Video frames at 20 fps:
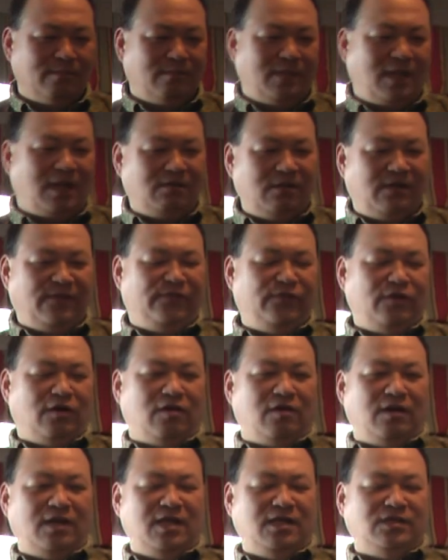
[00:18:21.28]
Now if
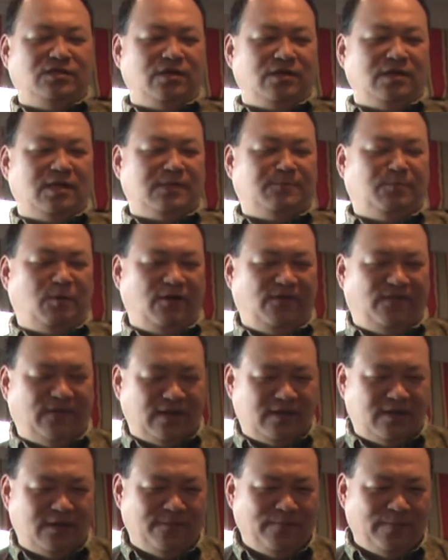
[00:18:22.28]
your insert is
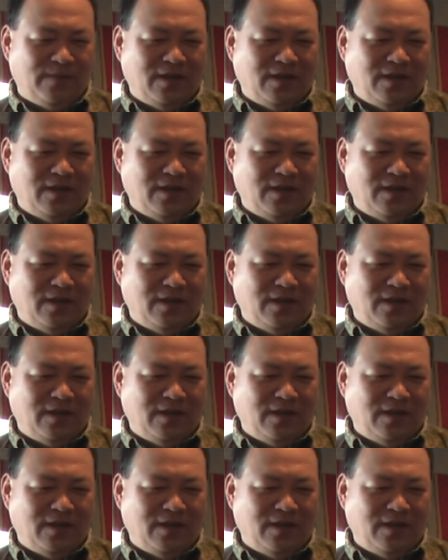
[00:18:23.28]
perfect,